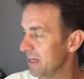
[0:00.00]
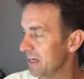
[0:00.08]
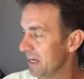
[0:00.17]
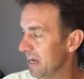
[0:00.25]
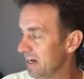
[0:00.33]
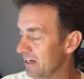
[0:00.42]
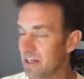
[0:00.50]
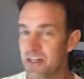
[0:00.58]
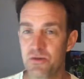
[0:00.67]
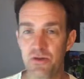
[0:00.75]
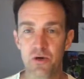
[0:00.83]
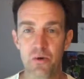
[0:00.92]
Gonna
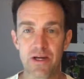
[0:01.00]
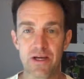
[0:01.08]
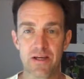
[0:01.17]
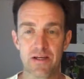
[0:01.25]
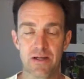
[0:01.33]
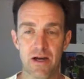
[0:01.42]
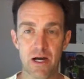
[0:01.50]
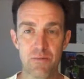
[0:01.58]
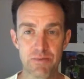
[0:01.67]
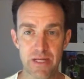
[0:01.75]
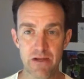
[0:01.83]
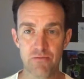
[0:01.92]
do a quick
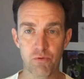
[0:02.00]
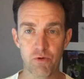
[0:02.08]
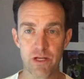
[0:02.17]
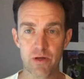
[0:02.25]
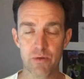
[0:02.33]
update for you.